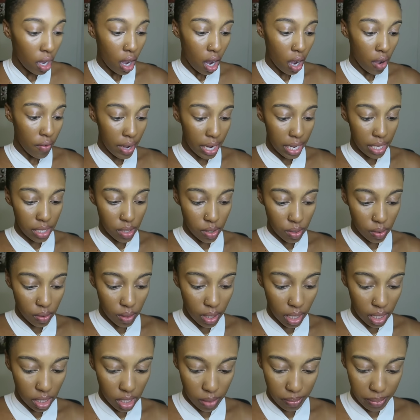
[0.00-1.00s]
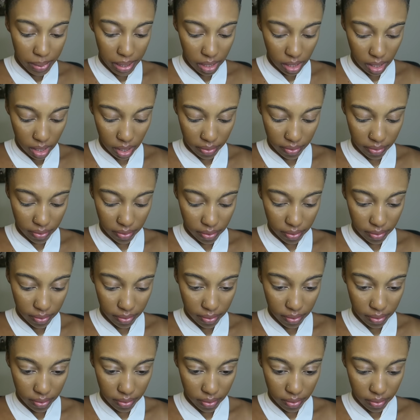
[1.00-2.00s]
All right, so that should be enough.
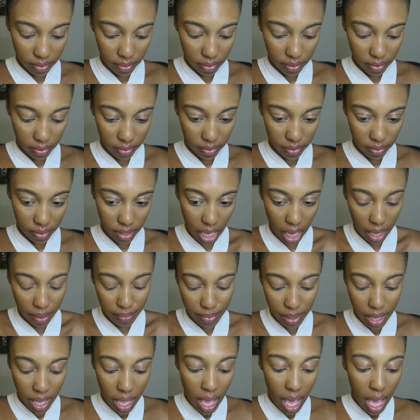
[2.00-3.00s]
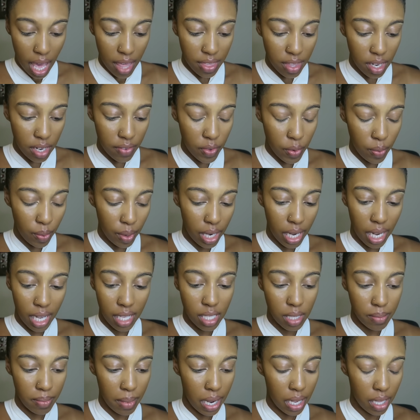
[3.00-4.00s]
Yeah, and then if you want to add
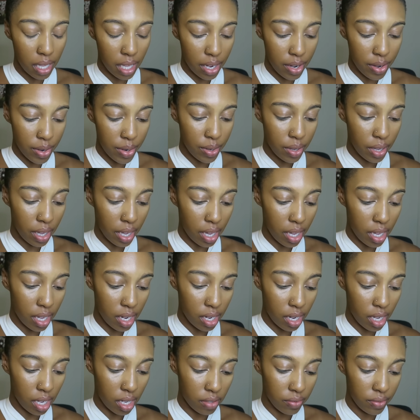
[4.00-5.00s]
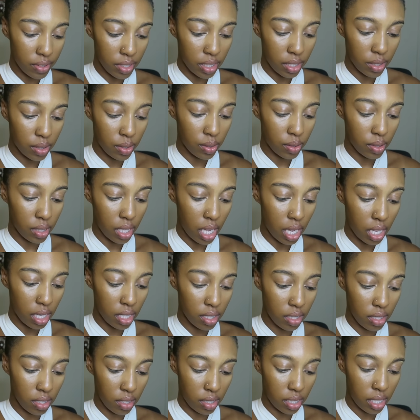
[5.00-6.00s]
some highlighter, you can. I don't really do that
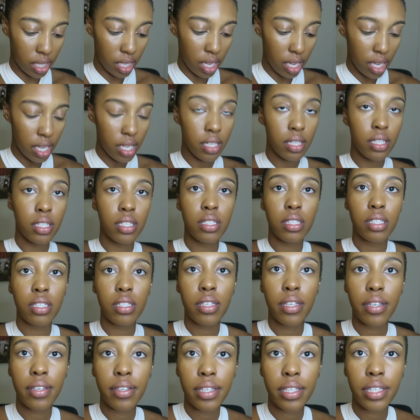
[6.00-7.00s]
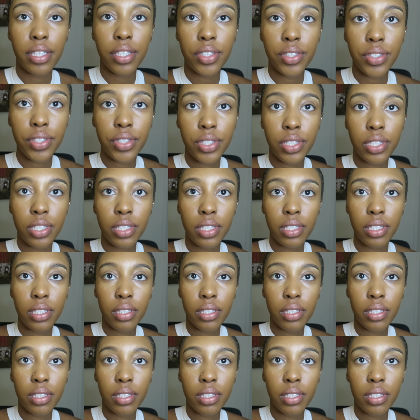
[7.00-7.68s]
until the end-ish.